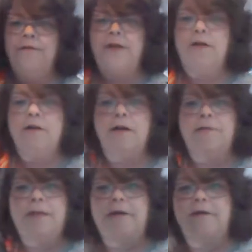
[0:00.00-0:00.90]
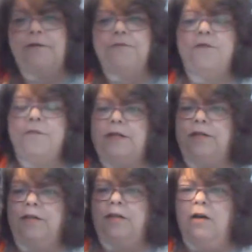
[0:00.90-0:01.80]
fair amount of
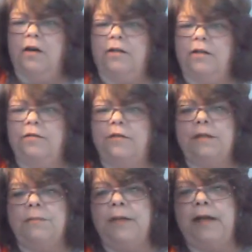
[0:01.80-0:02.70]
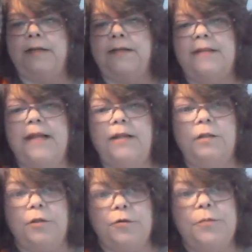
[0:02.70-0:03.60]
information on using buttons and
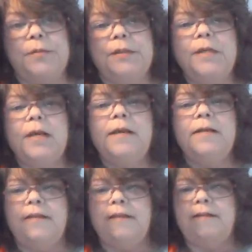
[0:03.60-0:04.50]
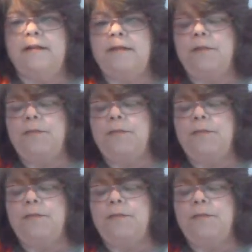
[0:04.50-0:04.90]
loops. This is a